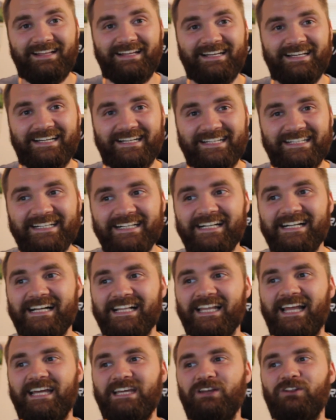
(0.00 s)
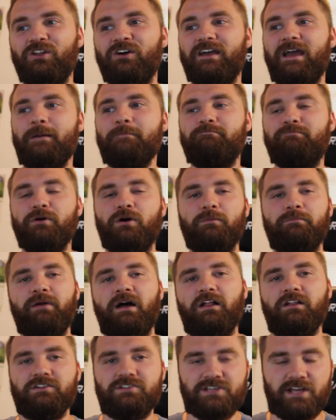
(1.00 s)
like, you look at Bill
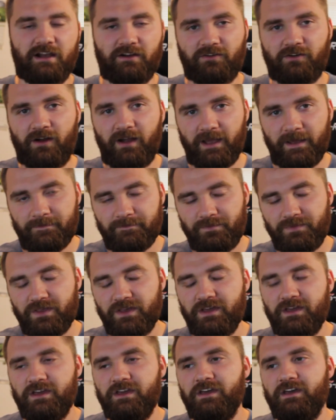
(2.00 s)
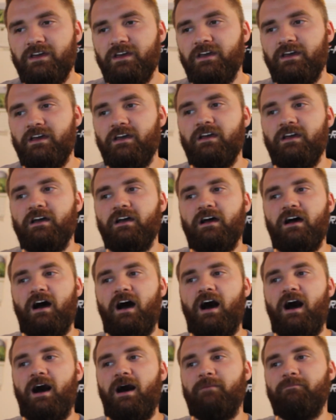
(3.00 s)
Belichick, right?
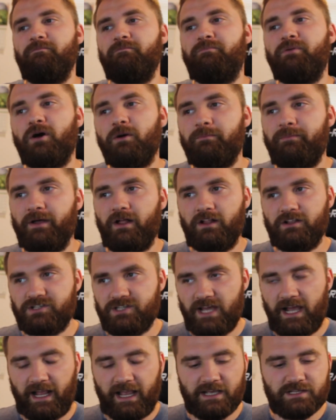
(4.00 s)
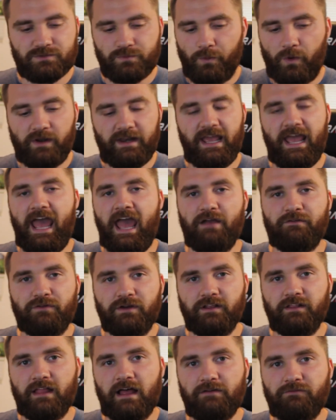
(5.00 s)
Um, Bill Belichick has won at
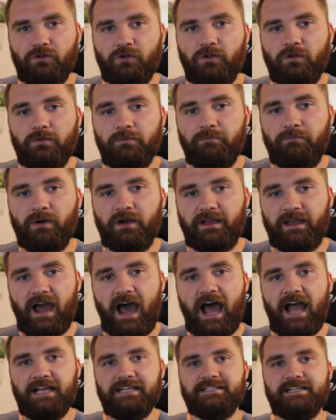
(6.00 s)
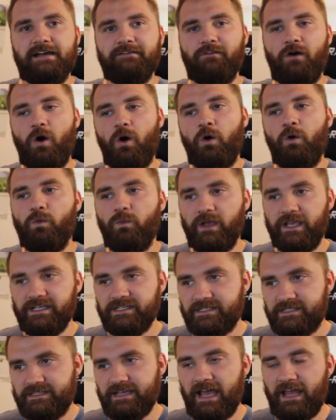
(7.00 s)
every level, but guys have
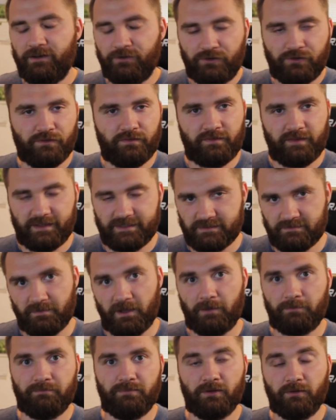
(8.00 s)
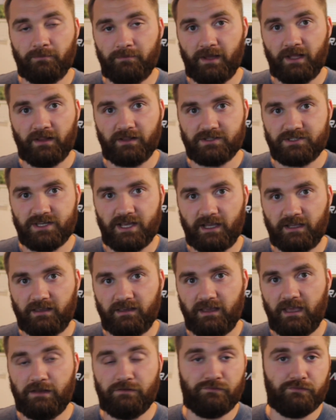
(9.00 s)
always said good things about Bill
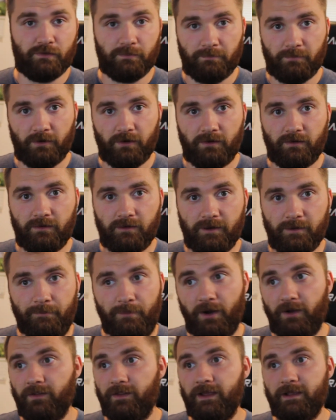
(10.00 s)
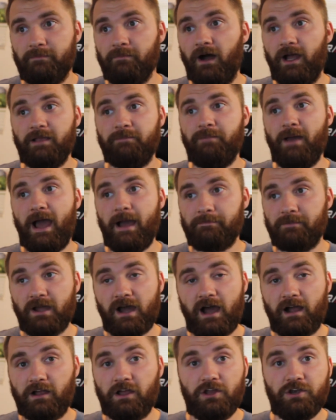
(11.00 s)
Belichick in football. But like Mike
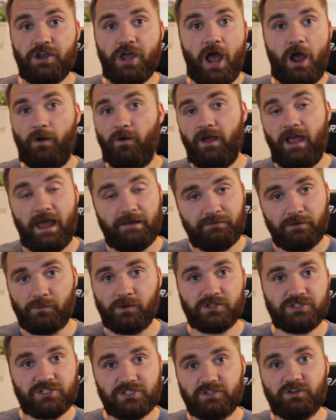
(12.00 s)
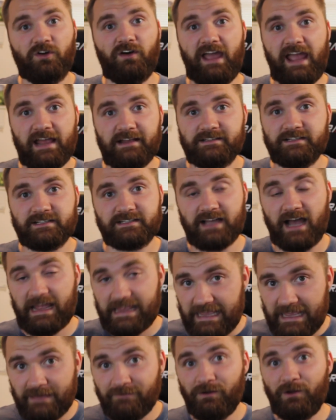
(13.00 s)
Babcock, no, everyone still hates this guy,
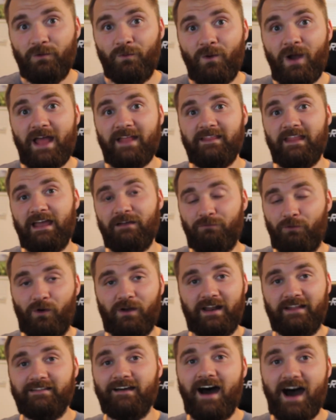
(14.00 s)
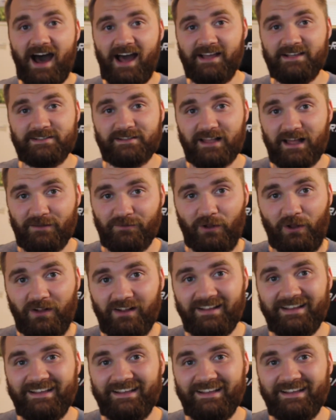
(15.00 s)
even when they've won at the highest level.